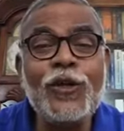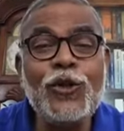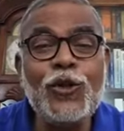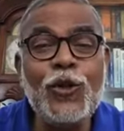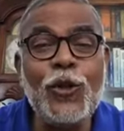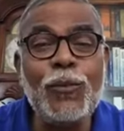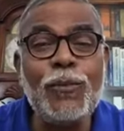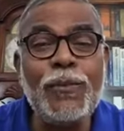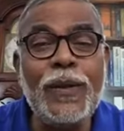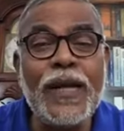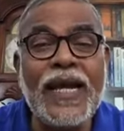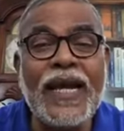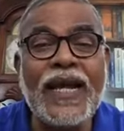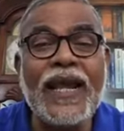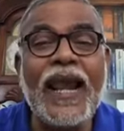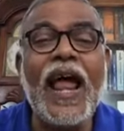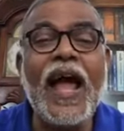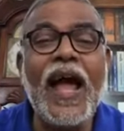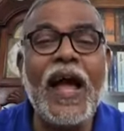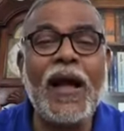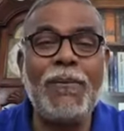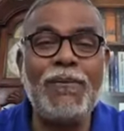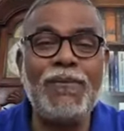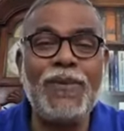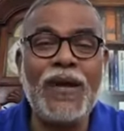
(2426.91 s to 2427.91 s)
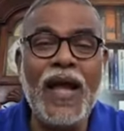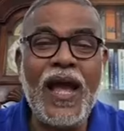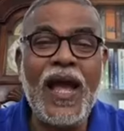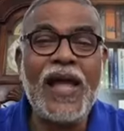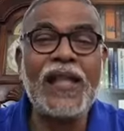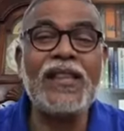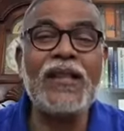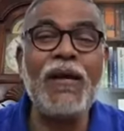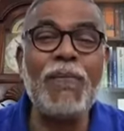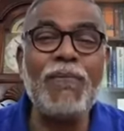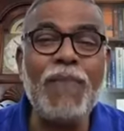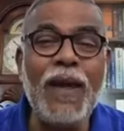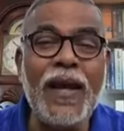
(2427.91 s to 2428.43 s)
to be grabbed
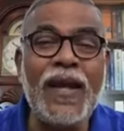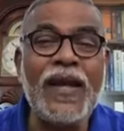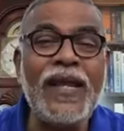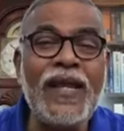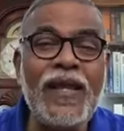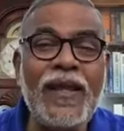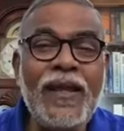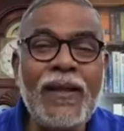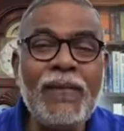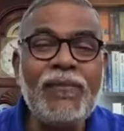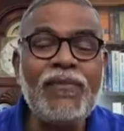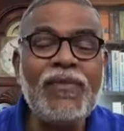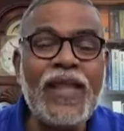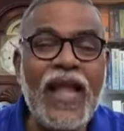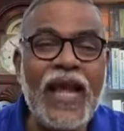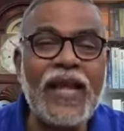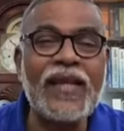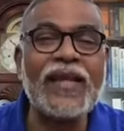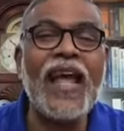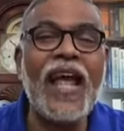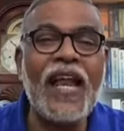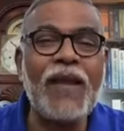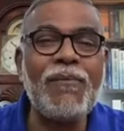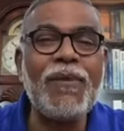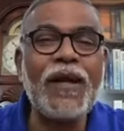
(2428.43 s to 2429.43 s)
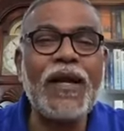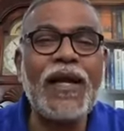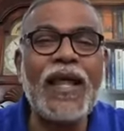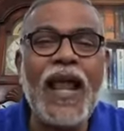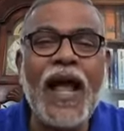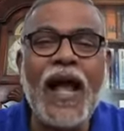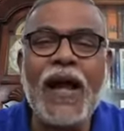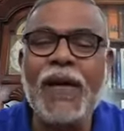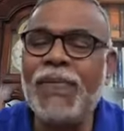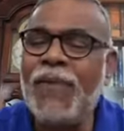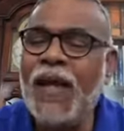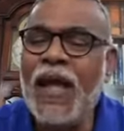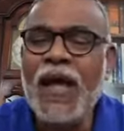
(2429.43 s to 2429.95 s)
and the money that can be
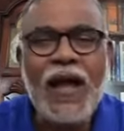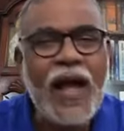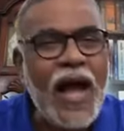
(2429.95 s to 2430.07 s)
grabbed.